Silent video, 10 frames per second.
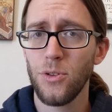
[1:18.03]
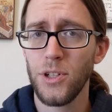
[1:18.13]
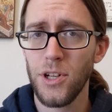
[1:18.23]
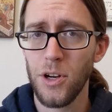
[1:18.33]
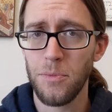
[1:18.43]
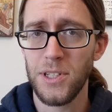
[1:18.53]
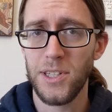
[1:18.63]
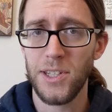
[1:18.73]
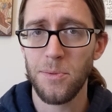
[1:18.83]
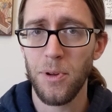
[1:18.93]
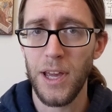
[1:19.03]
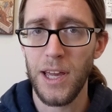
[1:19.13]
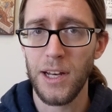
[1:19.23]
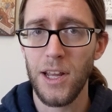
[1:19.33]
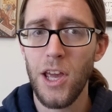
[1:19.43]
who determines this
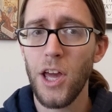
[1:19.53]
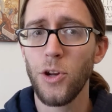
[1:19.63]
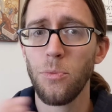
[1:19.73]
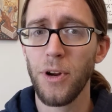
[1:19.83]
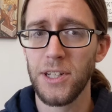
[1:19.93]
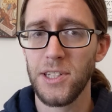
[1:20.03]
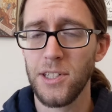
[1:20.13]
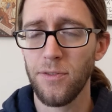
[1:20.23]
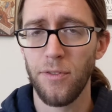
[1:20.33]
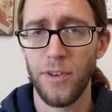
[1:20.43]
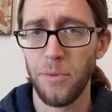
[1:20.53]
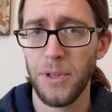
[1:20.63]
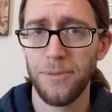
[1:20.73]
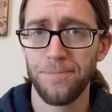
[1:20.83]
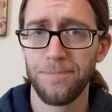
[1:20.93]
plan and who brings it to
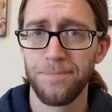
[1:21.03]
fulfillment.